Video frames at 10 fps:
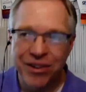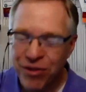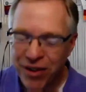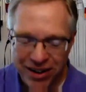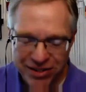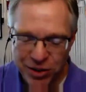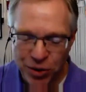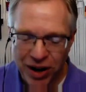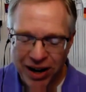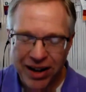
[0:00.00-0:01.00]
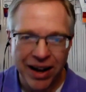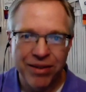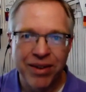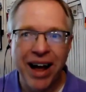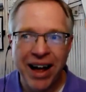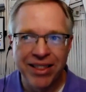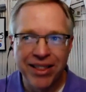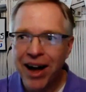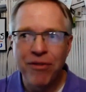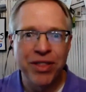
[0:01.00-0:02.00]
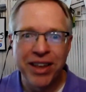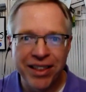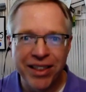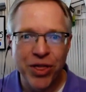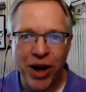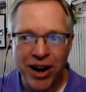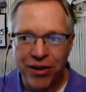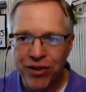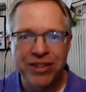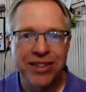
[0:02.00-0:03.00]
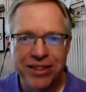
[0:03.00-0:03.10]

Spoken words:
I love the thought of it.